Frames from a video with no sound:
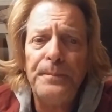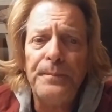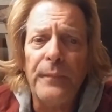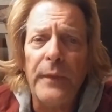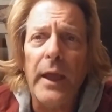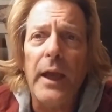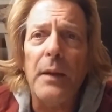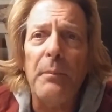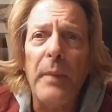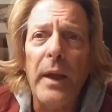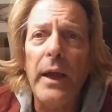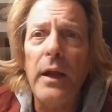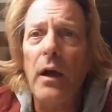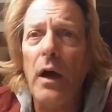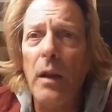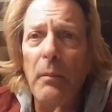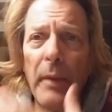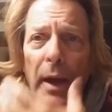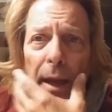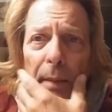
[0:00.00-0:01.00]
They had made
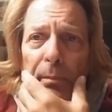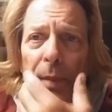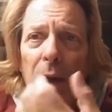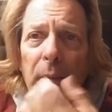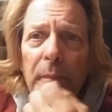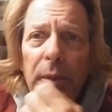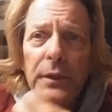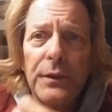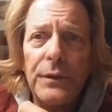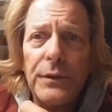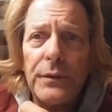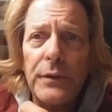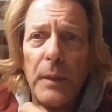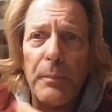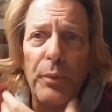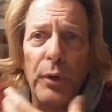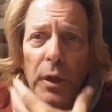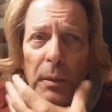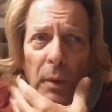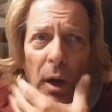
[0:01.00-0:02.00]
all my abutments. They
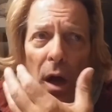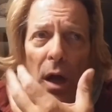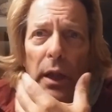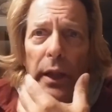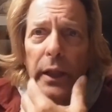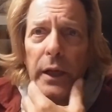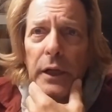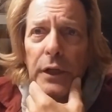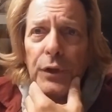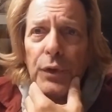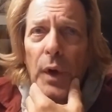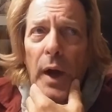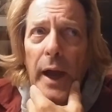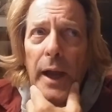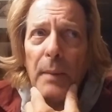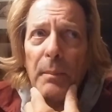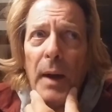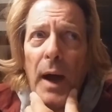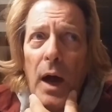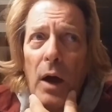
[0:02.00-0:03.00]
put them all in and
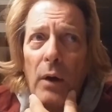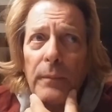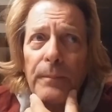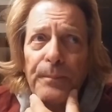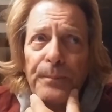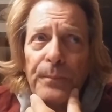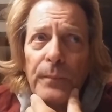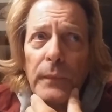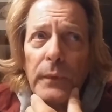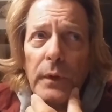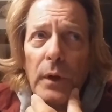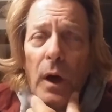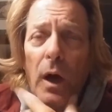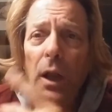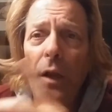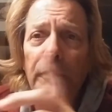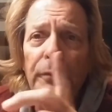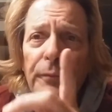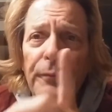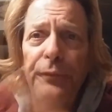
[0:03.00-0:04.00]
tried them out.
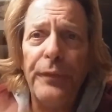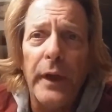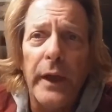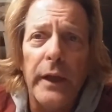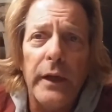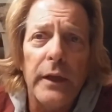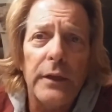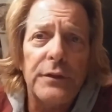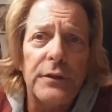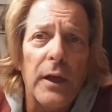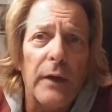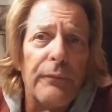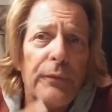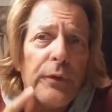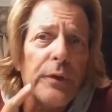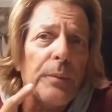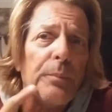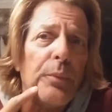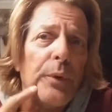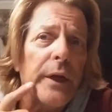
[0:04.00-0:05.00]
All of them fit except
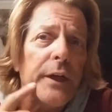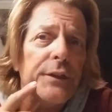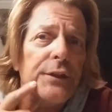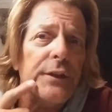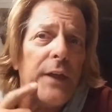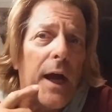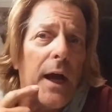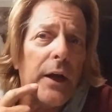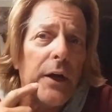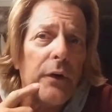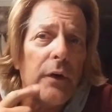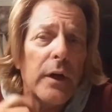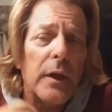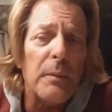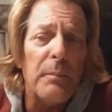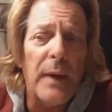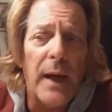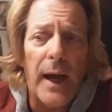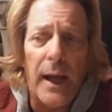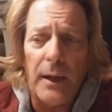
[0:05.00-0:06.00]
for the bridge down here on the
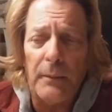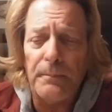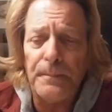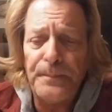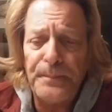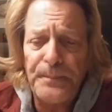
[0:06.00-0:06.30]
bottom.